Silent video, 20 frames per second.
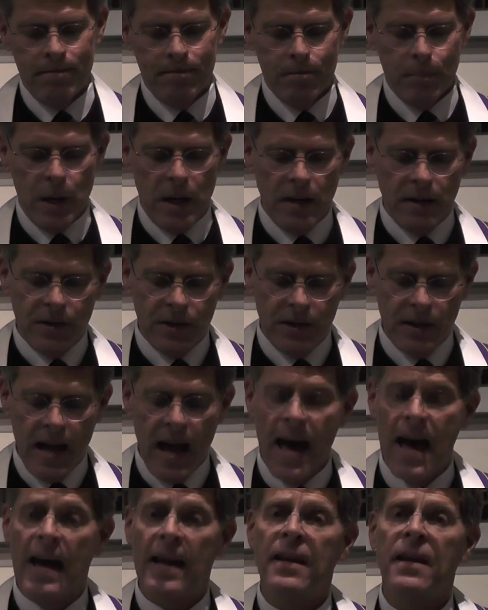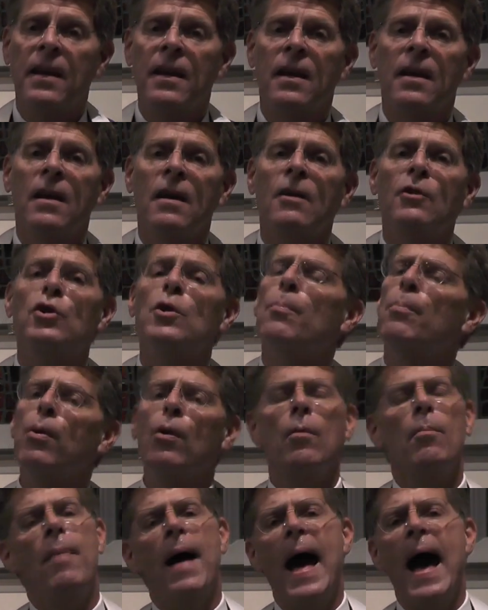but instead to
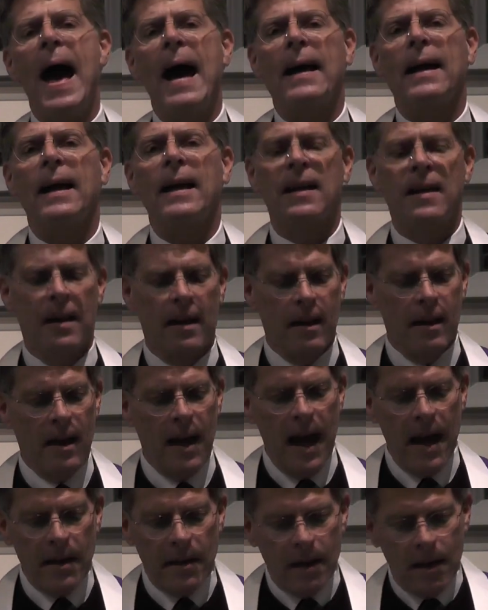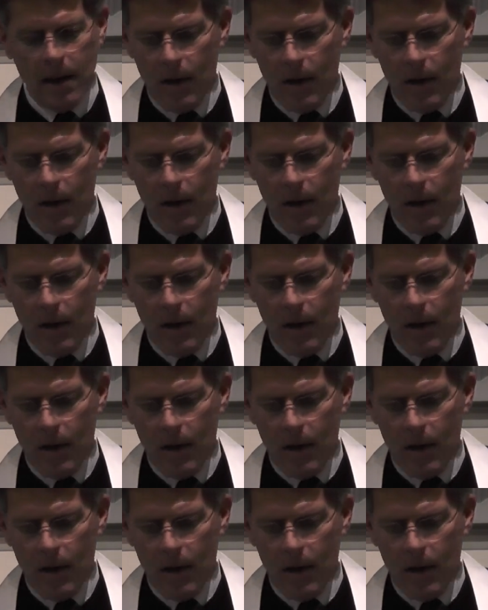pull back and and